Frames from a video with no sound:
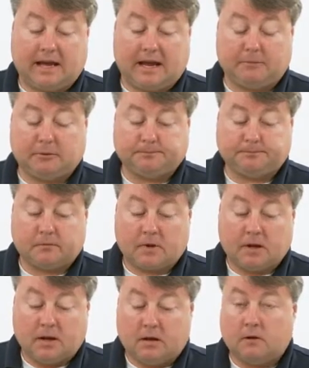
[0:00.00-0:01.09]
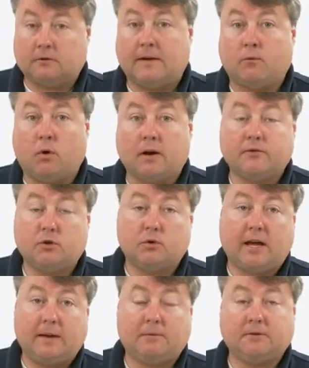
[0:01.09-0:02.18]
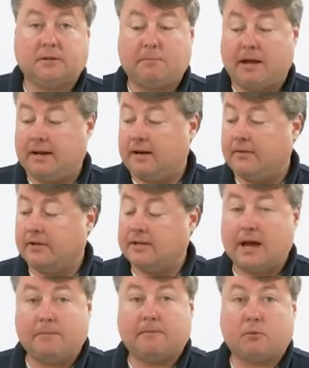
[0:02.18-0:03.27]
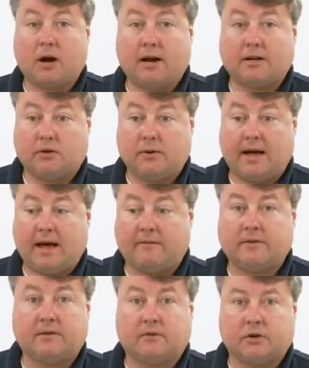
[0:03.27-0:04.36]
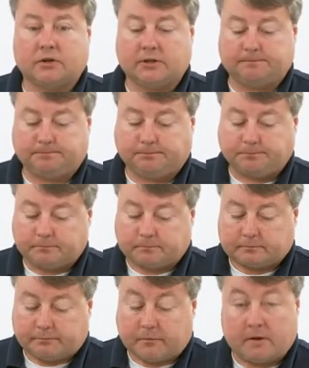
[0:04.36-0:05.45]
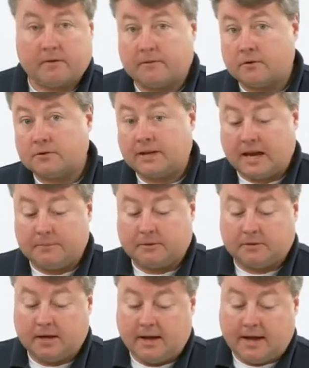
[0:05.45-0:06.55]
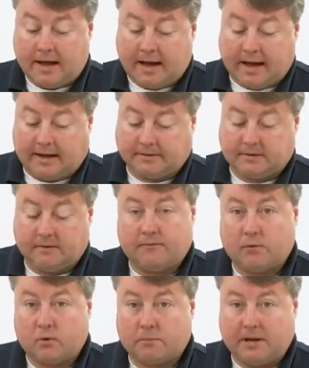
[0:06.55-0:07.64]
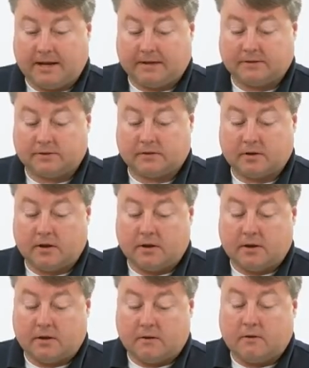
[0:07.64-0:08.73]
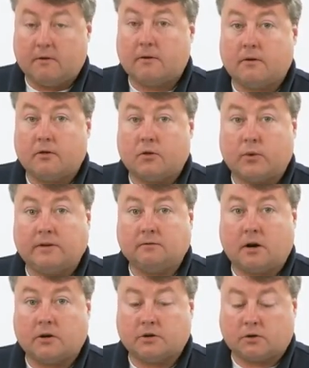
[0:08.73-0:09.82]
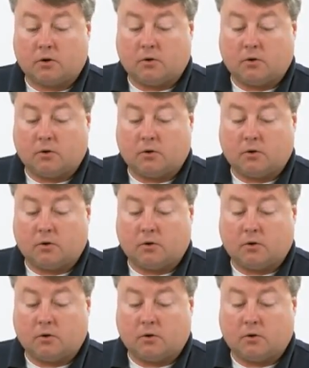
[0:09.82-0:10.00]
cable. You'll have one of 2 cables depending on the type of product you have in the version. The first cable has 4 pins, 3 larger